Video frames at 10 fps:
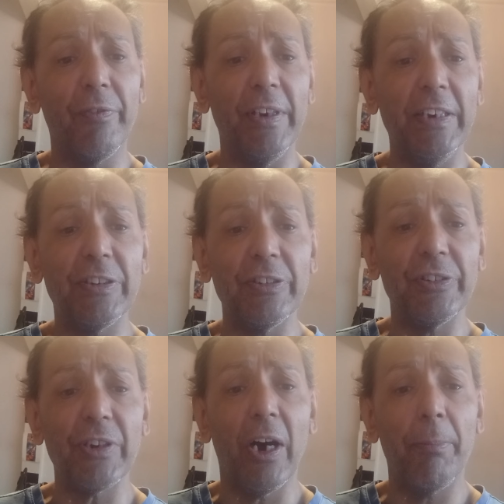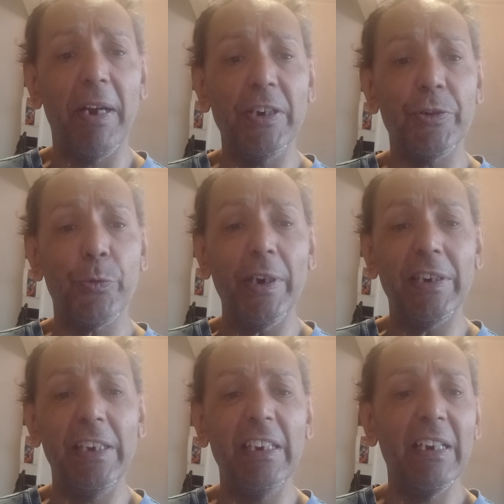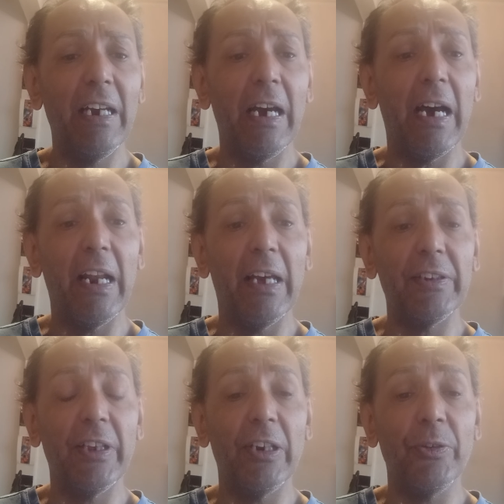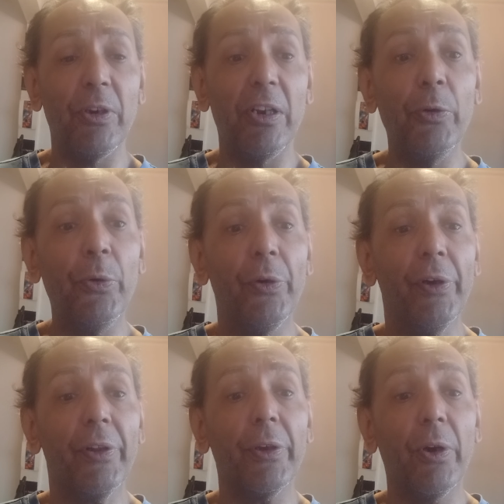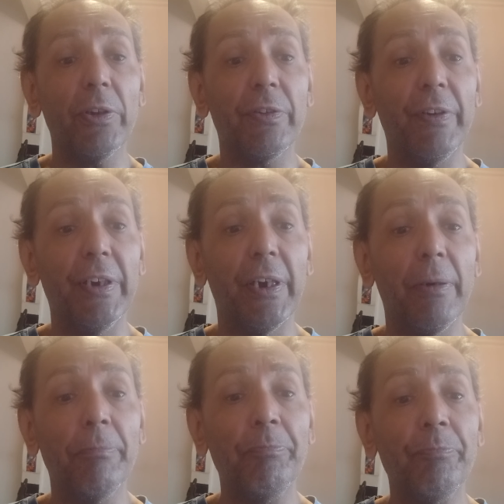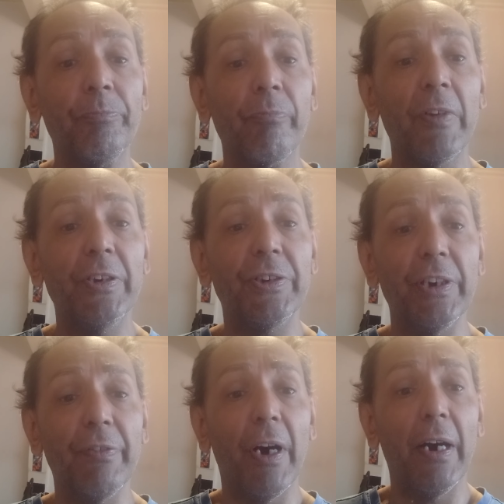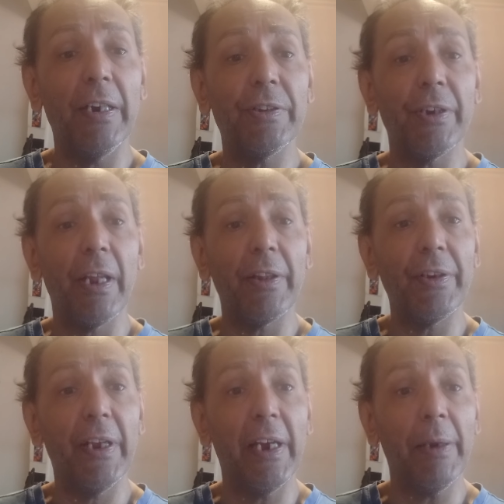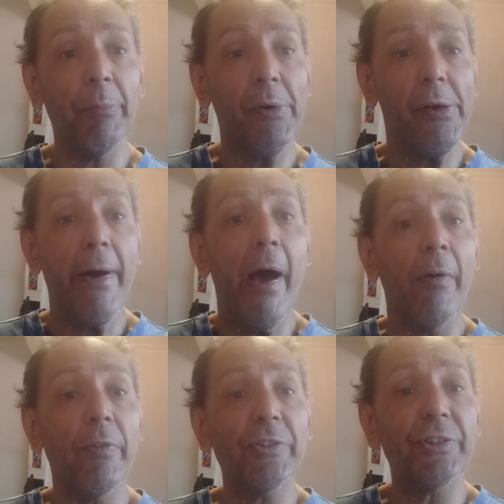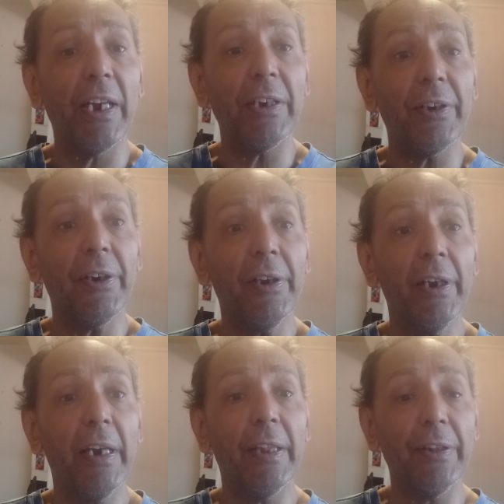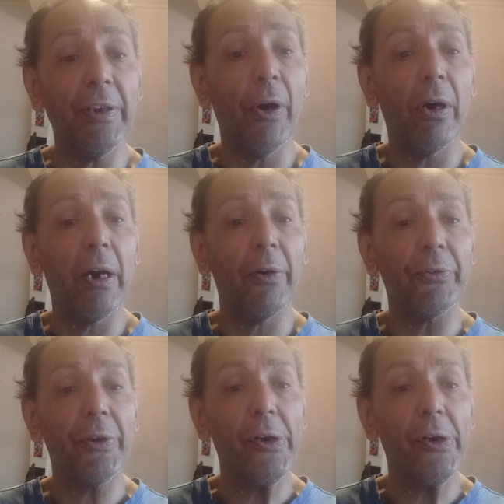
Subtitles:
the Eastern Star, page 20, Alain de Lulu, The Gods of India. Shiva is another name for Satan in the occult.